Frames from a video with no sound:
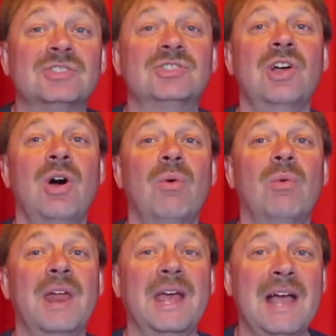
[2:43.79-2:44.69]
So
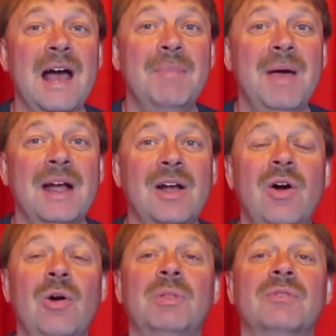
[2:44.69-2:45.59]
when I got back
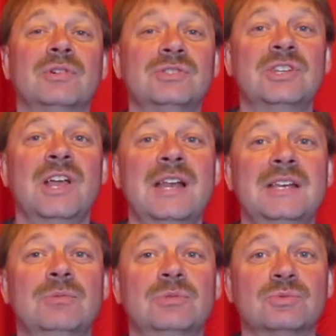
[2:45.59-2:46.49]
home, the first thing I
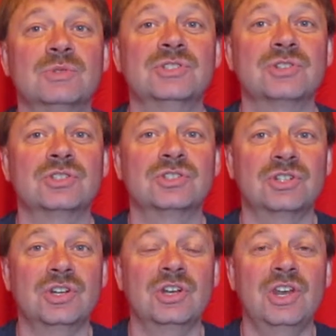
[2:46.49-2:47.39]
did was research a
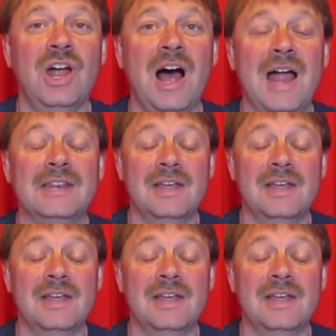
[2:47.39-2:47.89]
good knot.